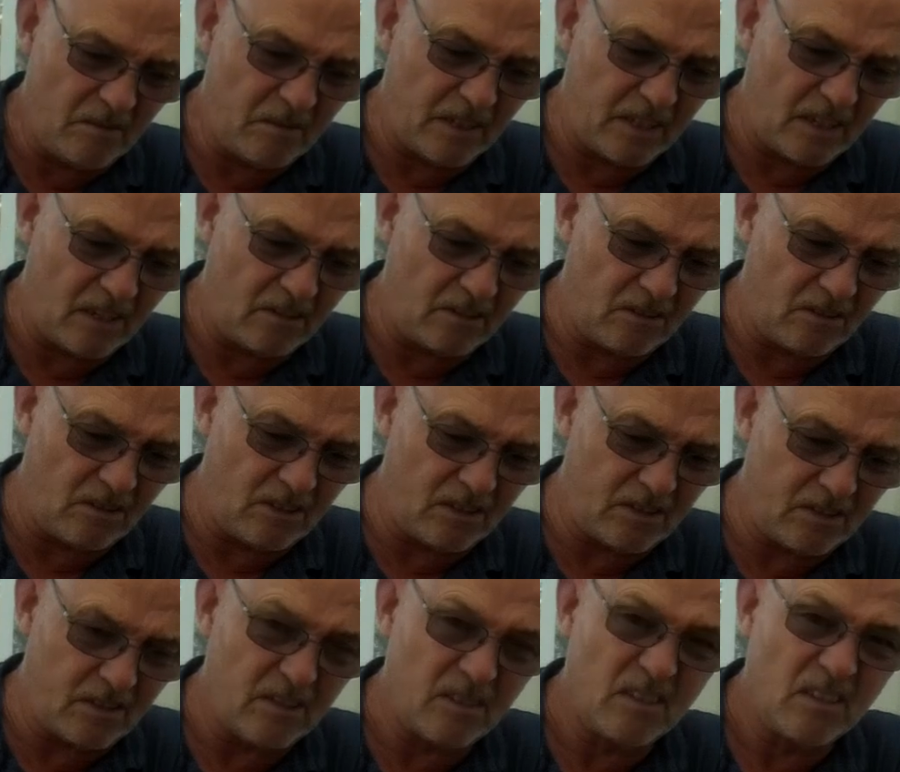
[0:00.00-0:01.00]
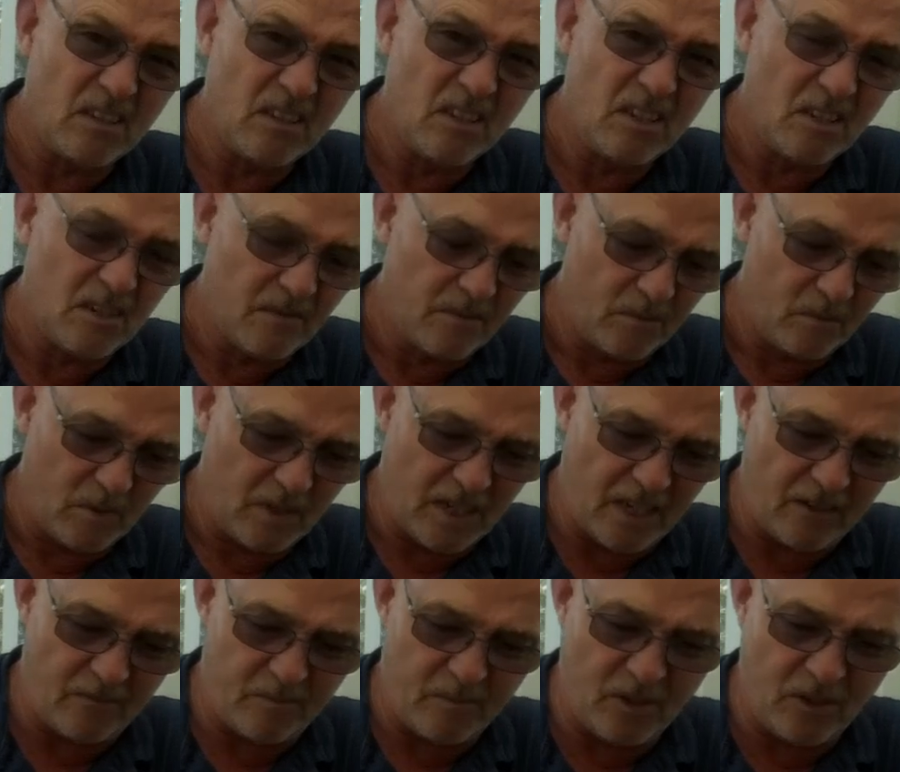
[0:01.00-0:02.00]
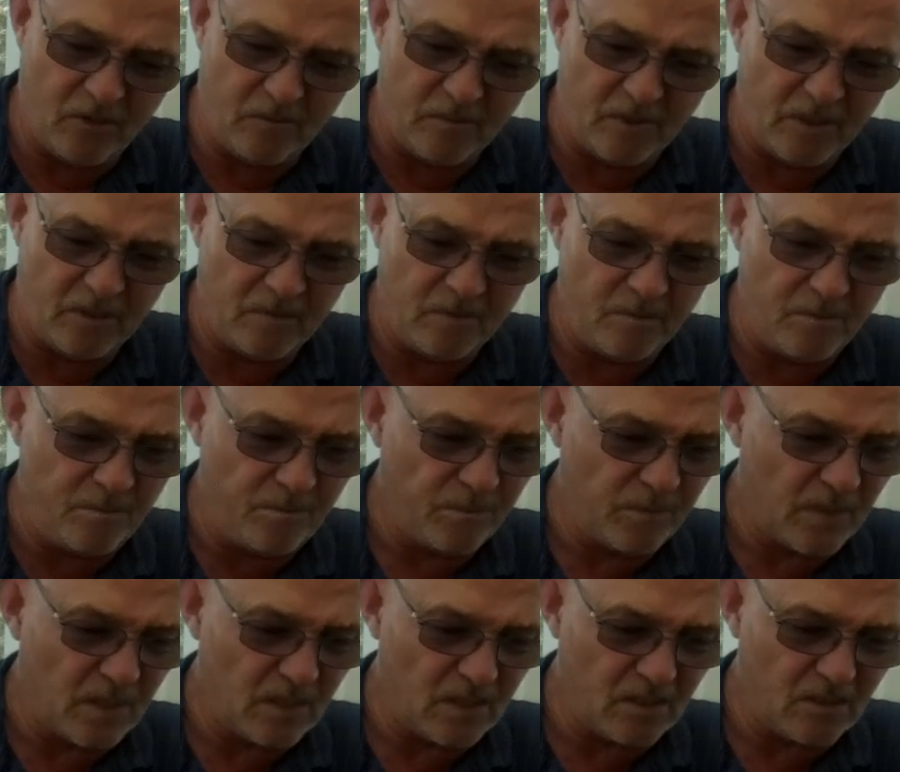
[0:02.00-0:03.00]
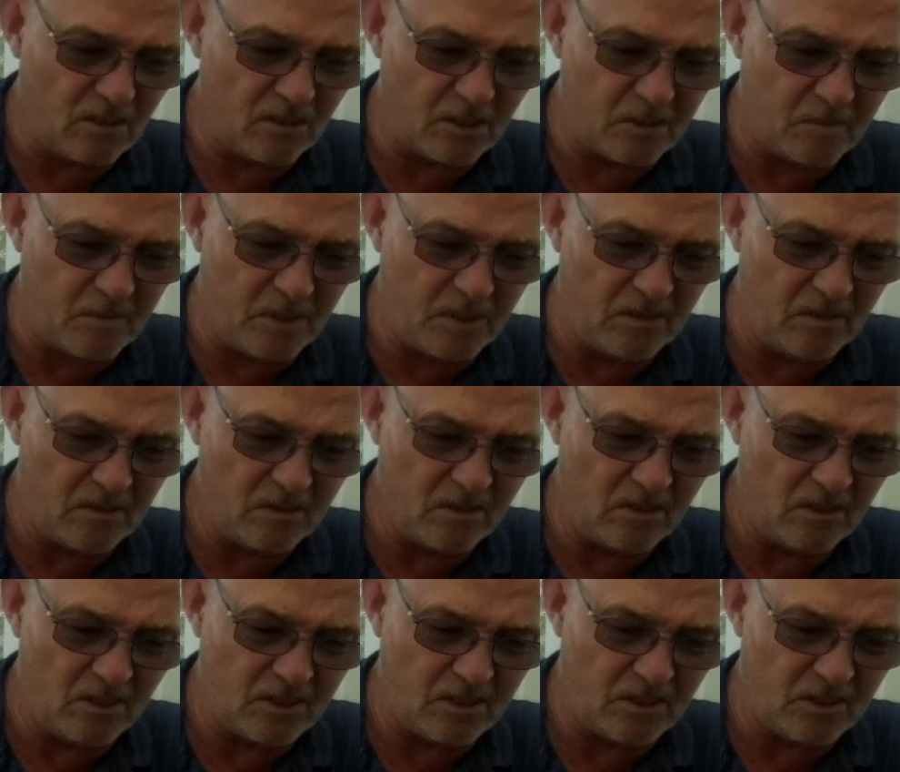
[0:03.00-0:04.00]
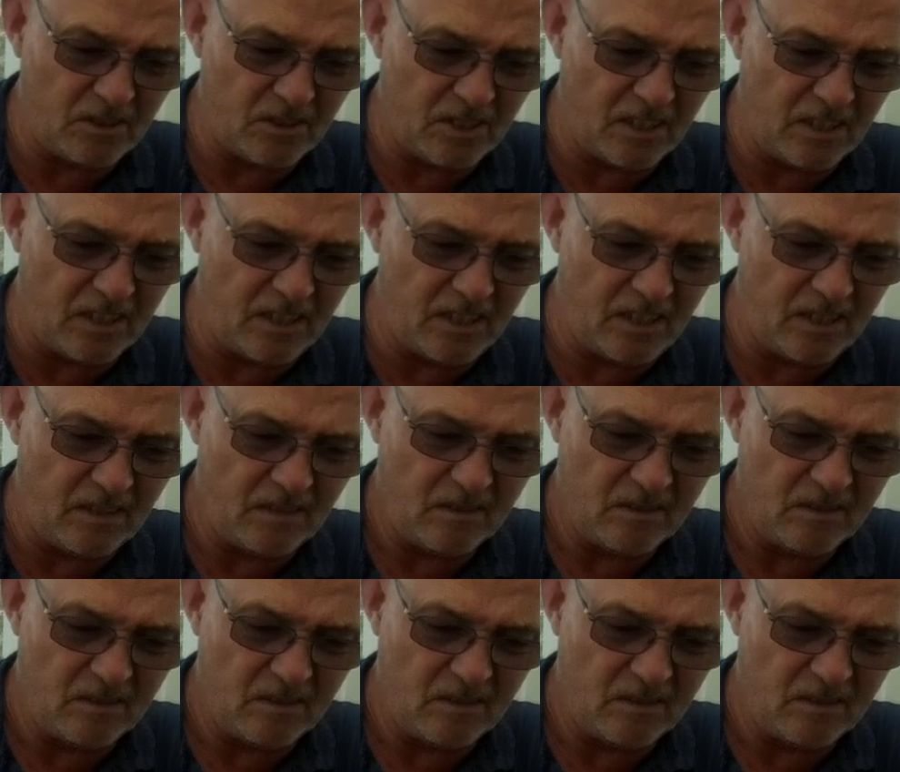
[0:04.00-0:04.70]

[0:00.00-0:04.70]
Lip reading: we go, guys. We have movement. Scotsman, nice and steady.